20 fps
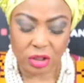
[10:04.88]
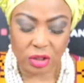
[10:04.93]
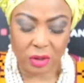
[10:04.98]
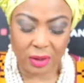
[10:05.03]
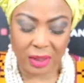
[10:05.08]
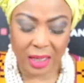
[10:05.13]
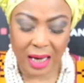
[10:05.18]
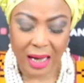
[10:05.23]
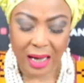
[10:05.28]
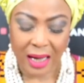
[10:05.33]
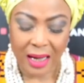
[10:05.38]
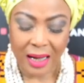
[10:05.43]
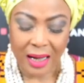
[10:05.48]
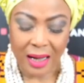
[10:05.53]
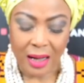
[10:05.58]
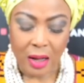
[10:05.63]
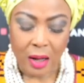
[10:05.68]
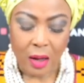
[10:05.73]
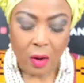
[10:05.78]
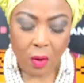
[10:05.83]
other
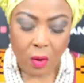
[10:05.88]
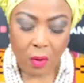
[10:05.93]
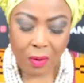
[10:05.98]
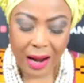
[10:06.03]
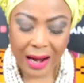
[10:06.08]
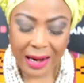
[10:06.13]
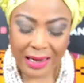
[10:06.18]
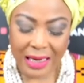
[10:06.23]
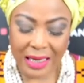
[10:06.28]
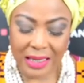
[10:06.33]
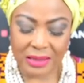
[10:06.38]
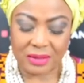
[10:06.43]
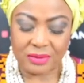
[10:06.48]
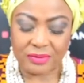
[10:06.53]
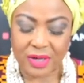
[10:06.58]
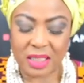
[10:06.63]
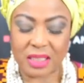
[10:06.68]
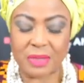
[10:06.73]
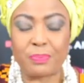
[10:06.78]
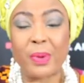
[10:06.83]
or at least
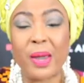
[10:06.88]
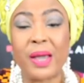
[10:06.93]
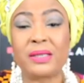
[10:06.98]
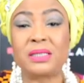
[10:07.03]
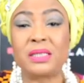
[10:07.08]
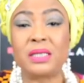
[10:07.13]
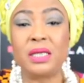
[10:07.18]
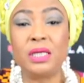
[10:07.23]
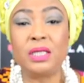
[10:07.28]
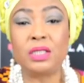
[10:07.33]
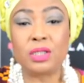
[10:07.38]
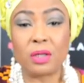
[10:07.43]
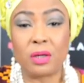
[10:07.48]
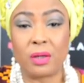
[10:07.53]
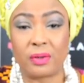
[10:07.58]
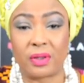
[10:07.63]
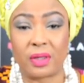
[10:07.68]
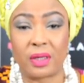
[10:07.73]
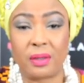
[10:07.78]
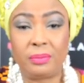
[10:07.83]
respect each
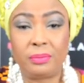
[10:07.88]
other.